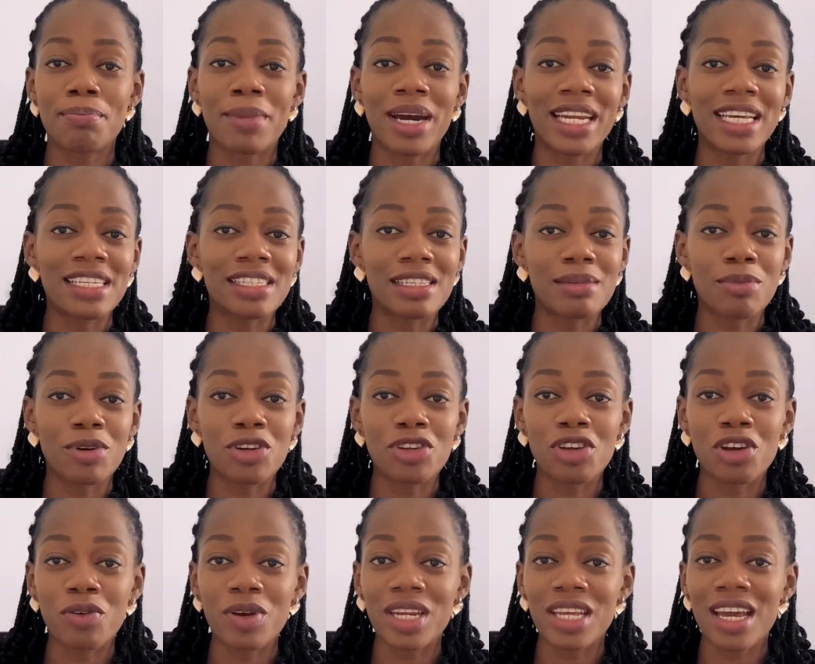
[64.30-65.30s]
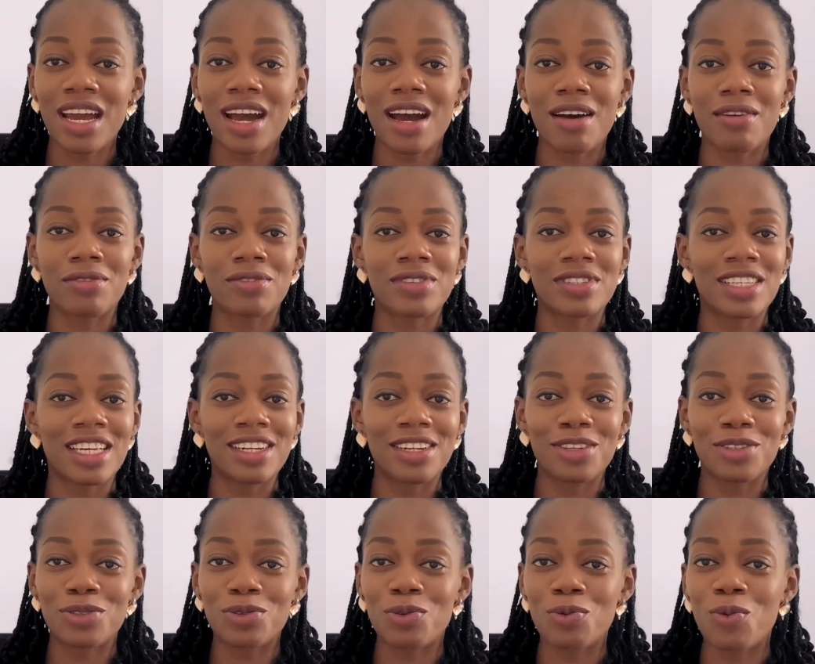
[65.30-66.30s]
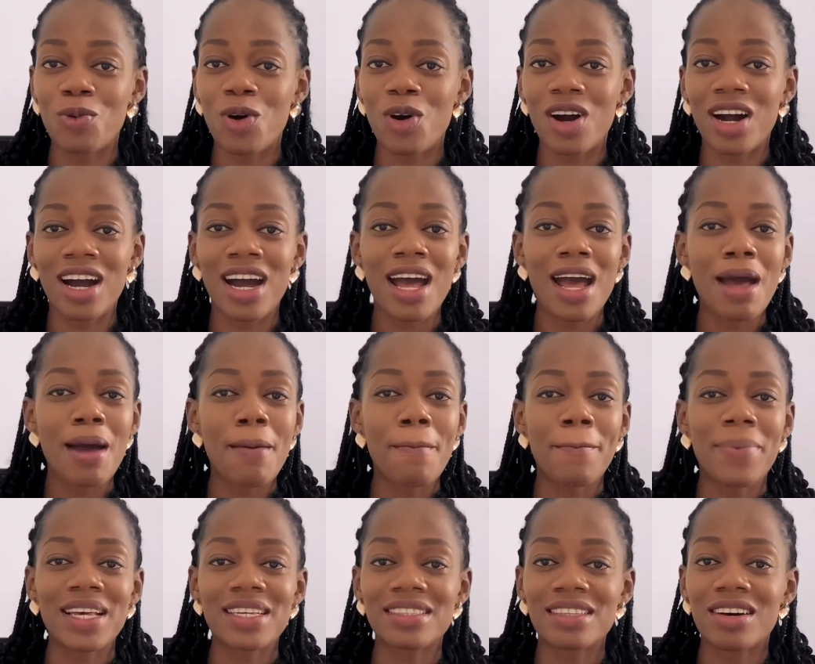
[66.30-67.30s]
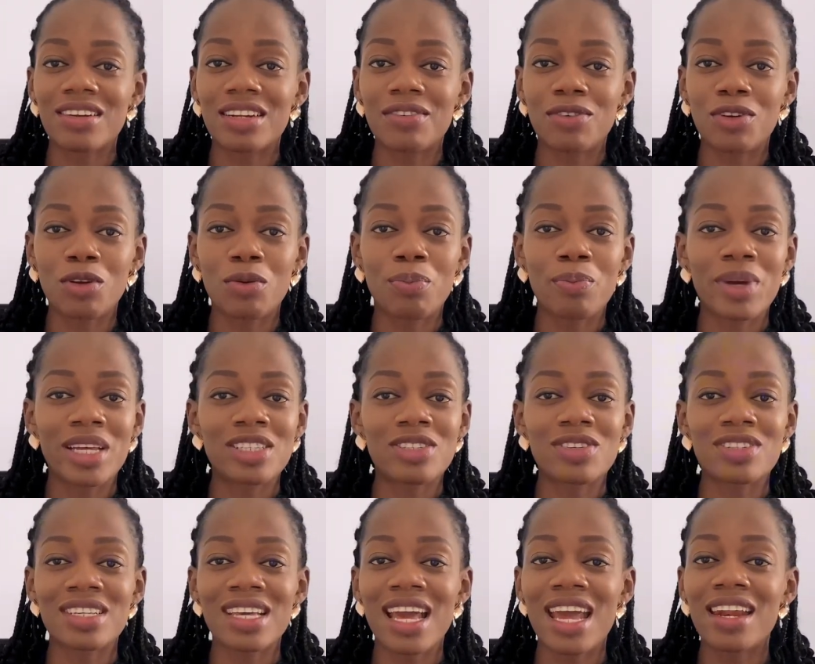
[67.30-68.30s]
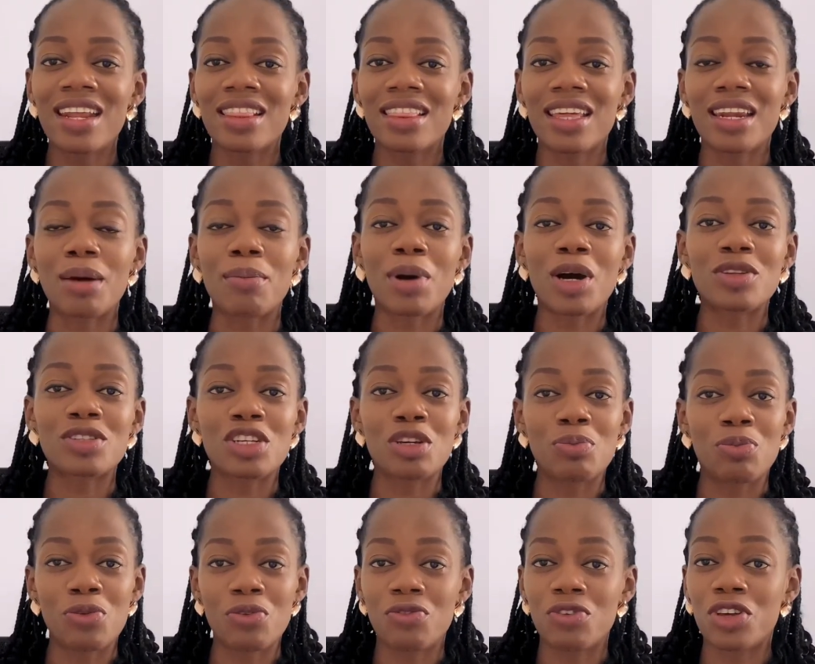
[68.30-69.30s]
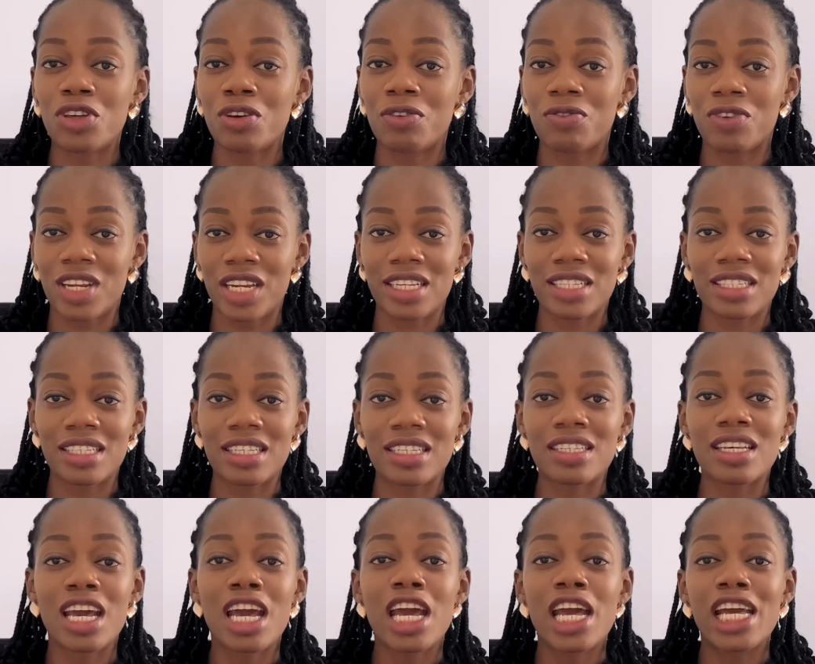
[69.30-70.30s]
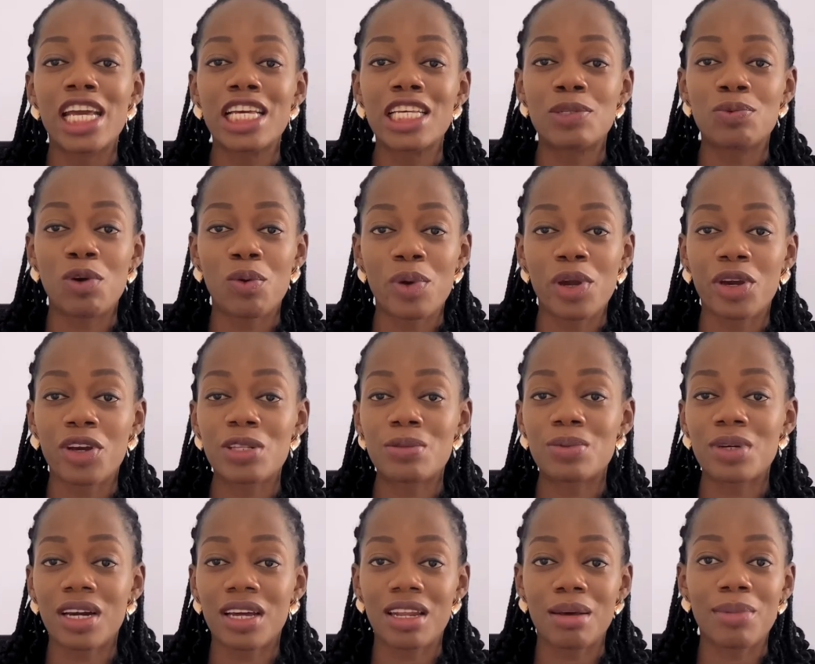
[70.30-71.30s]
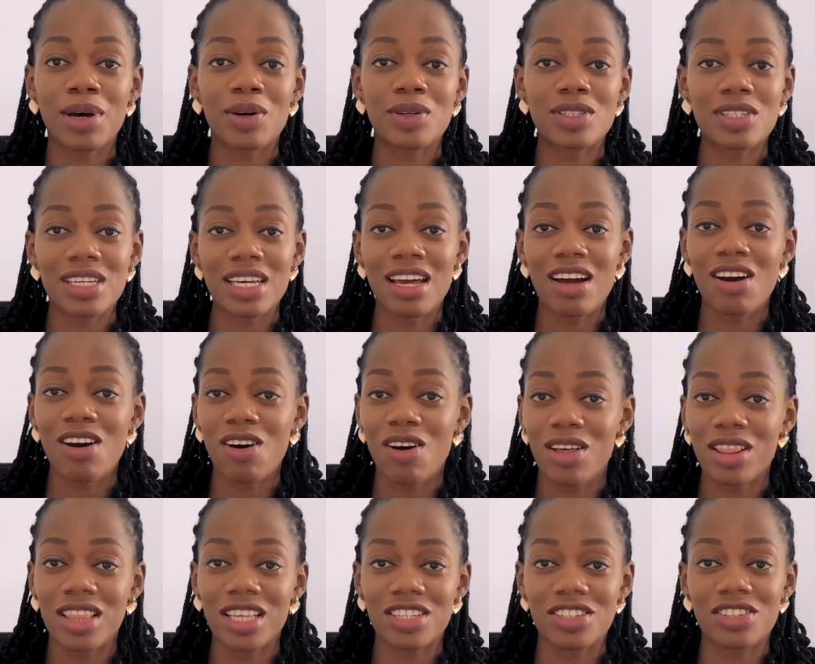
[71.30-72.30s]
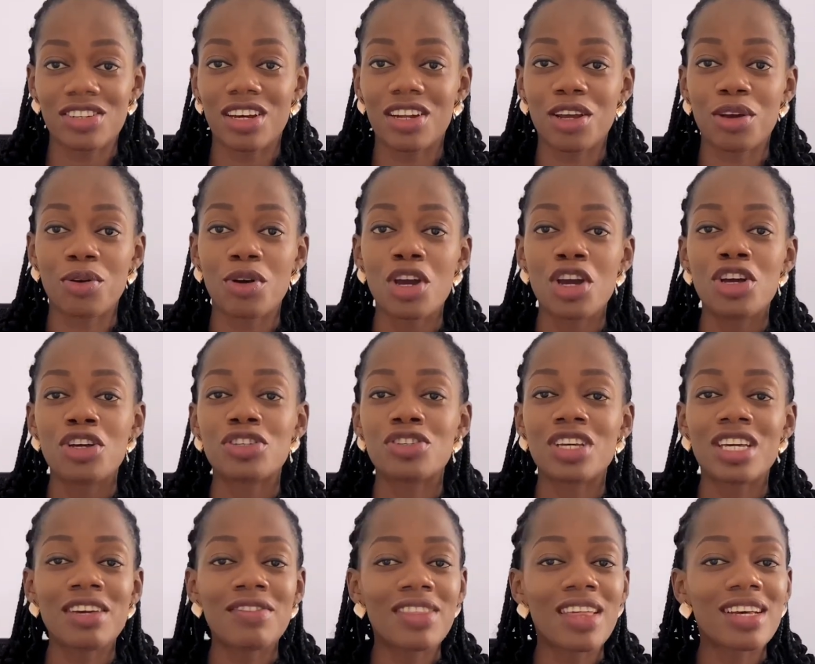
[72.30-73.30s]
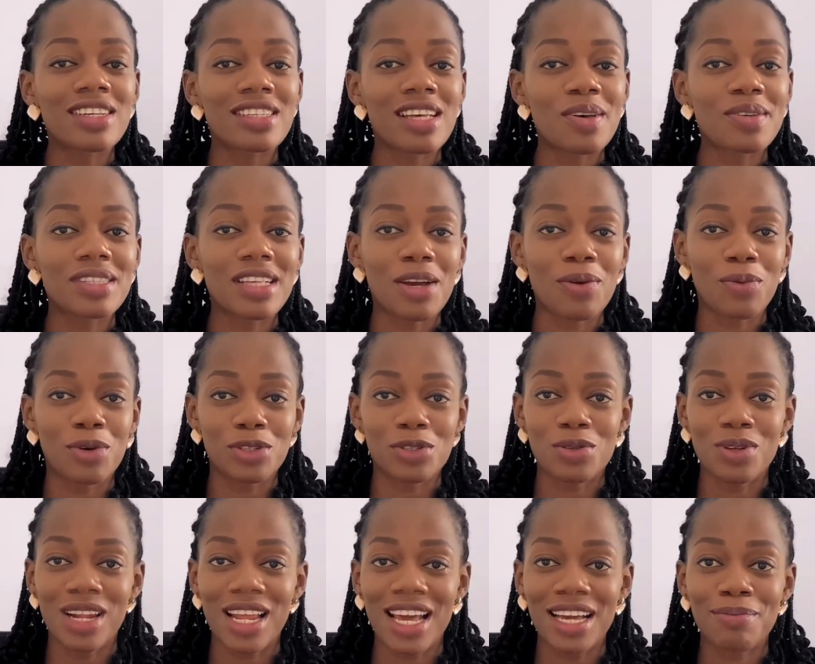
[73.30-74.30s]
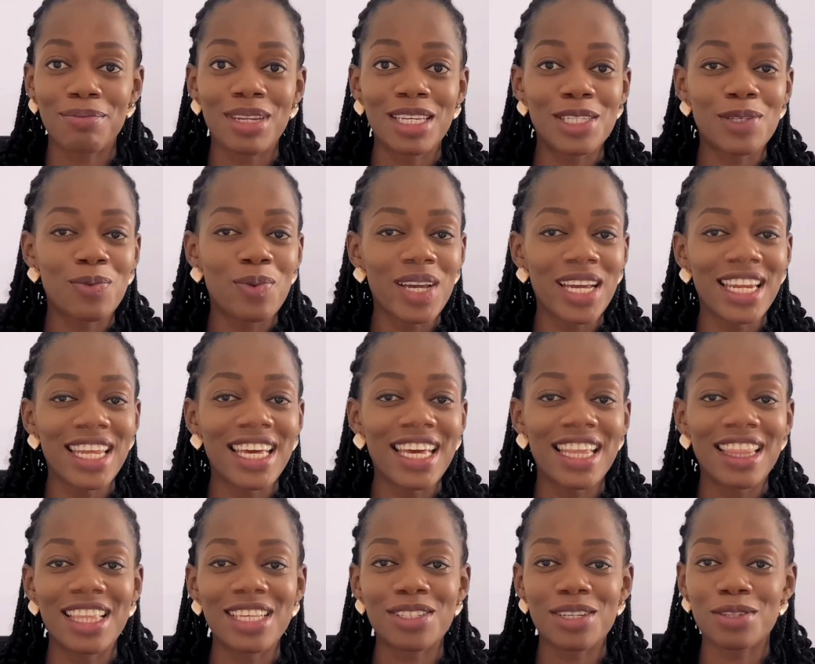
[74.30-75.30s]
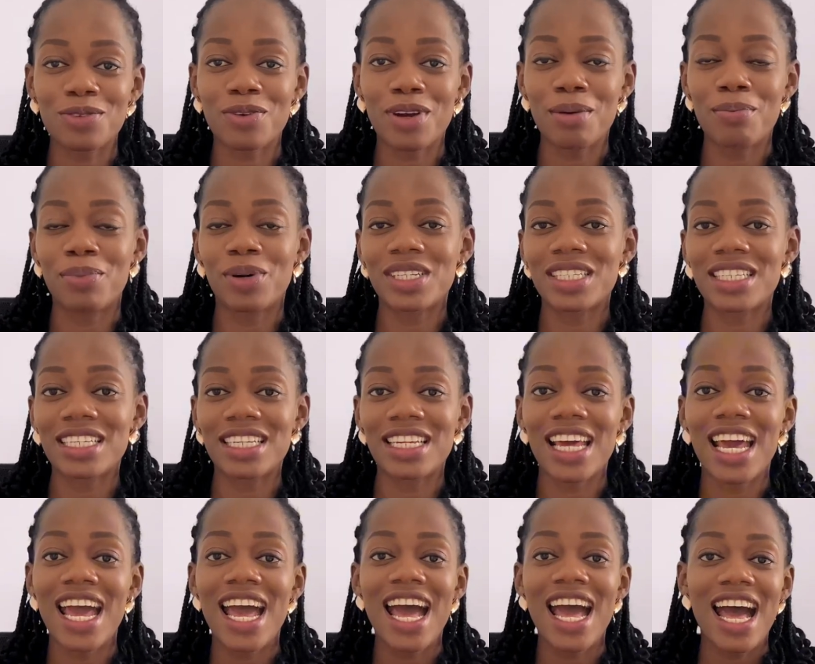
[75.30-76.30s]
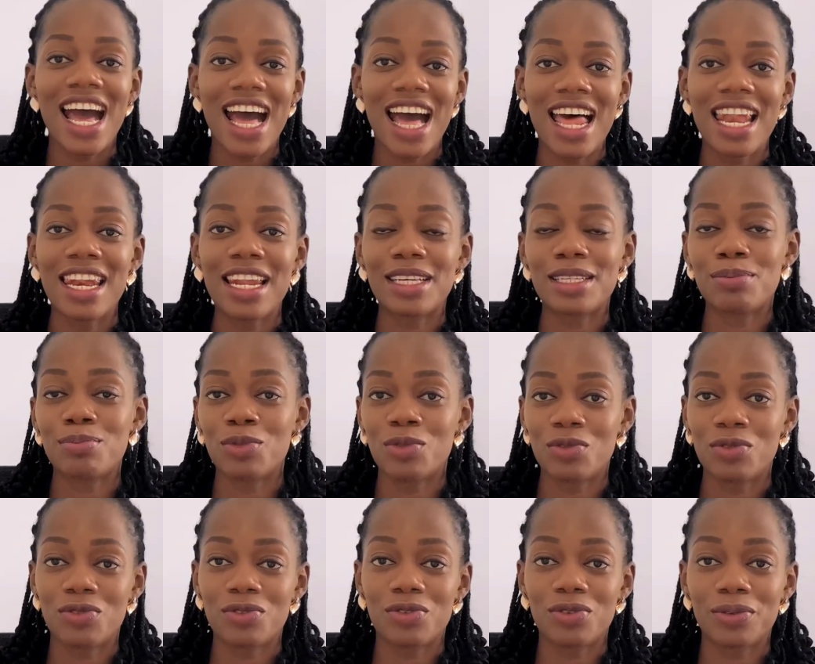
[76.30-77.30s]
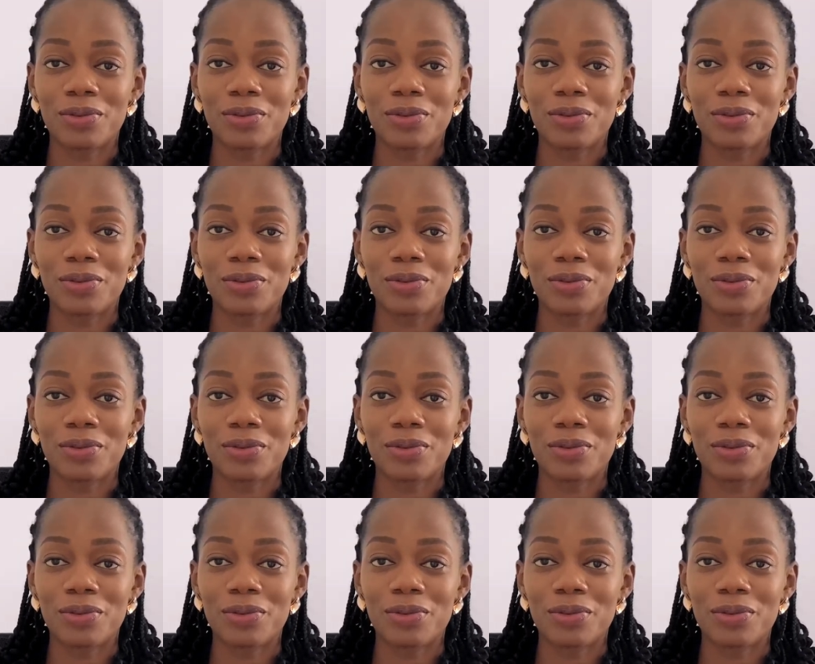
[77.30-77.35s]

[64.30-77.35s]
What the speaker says: manage the money you already have, send it to work, personal development, just anything about improving your finances is what we're going to be talking about on this channel. So if that sounds like what you like, please quickly hit the subscribe button and let's move.